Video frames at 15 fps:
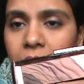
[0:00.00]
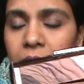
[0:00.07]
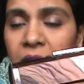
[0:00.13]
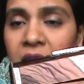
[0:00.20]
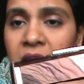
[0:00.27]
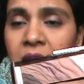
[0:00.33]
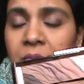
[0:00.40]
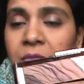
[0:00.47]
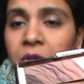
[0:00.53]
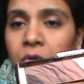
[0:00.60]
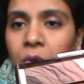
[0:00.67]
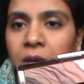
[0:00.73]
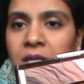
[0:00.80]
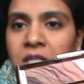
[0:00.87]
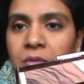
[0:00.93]
picks up the
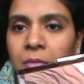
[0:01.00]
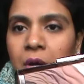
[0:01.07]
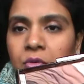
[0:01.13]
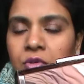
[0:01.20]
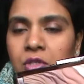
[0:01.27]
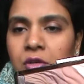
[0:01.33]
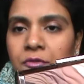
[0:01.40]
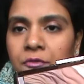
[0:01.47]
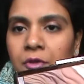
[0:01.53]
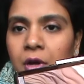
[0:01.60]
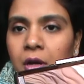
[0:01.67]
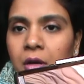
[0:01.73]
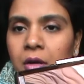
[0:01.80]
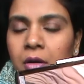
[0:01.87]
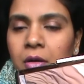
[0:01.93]
right amount of
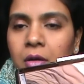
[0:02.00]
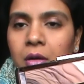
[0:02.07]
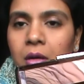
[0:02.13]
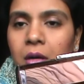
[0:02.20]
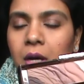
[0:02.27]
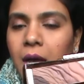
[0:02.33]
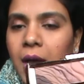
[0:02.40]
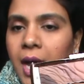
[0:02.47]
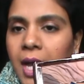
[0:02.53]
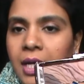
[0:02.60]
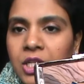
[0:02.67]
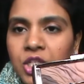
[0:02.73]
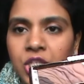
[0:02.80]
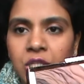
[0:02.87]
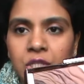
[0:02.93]
color
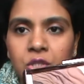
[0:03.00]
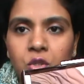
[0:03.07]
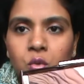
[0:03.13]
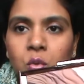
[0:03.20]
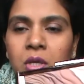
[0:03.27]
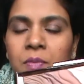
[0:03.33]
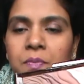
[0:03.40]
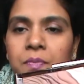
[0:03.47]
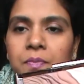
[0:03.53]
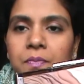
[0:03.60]
and just sweep